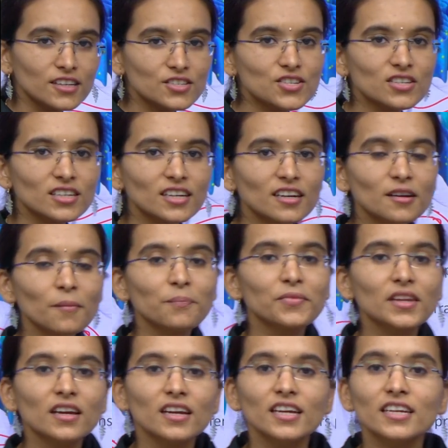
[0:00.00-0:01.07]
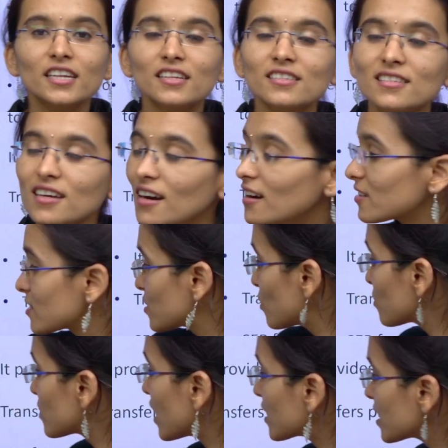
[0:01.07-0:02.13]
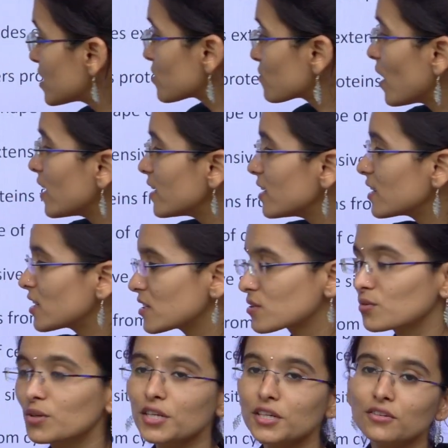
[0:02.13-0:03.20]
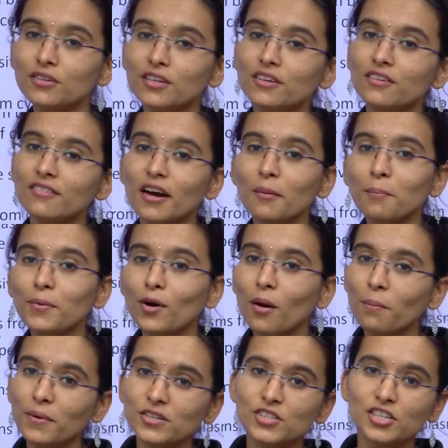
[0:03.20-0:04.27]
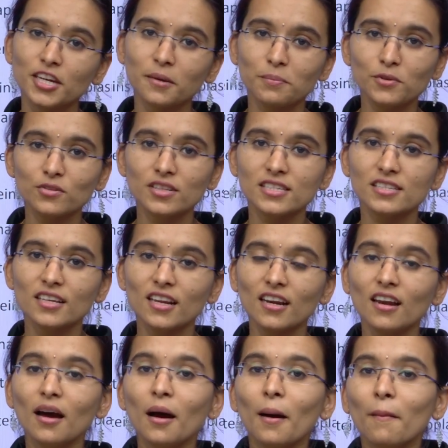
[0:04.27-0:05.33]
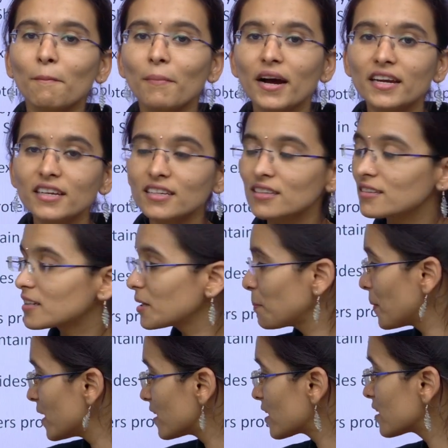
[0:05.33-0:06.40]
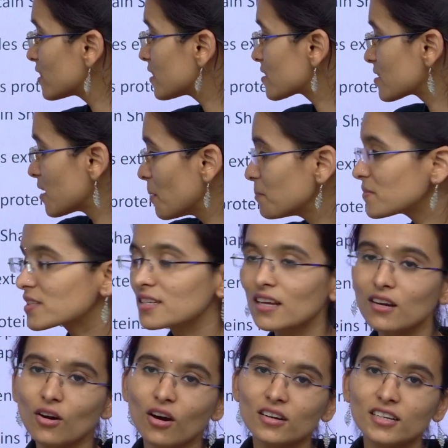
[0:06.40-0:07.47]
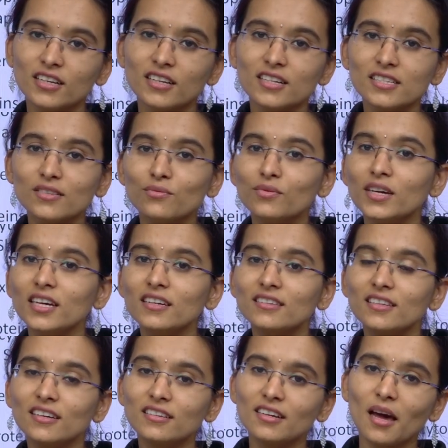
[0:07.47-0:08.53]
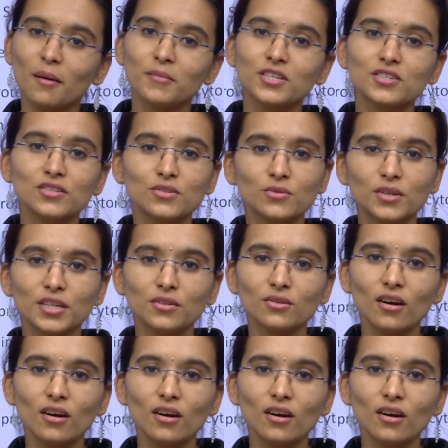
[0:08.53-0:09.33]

children? It is so that is why it is going to give a proper shape to the cell by repairing some cell organelles where the damage is going to